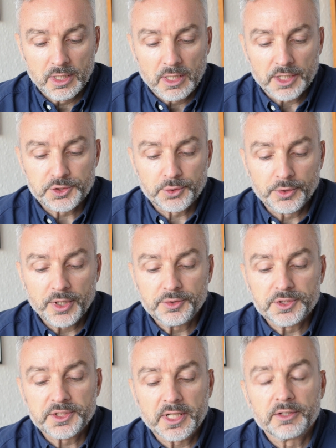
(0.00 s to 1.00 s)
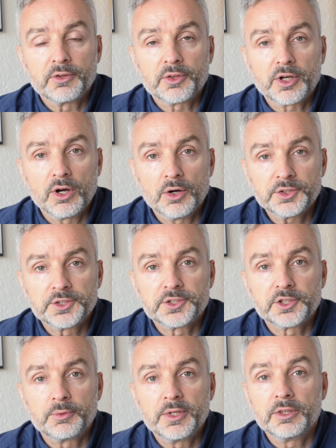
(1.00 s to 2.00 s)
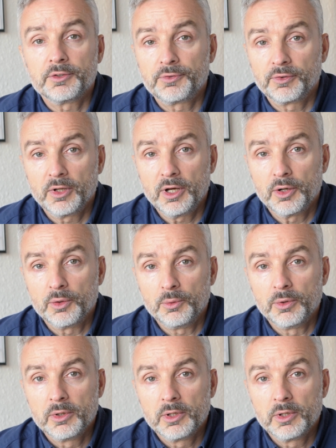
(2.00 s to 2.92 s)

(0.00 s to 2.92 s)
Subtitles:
As Toyota said, the costs are in the flow.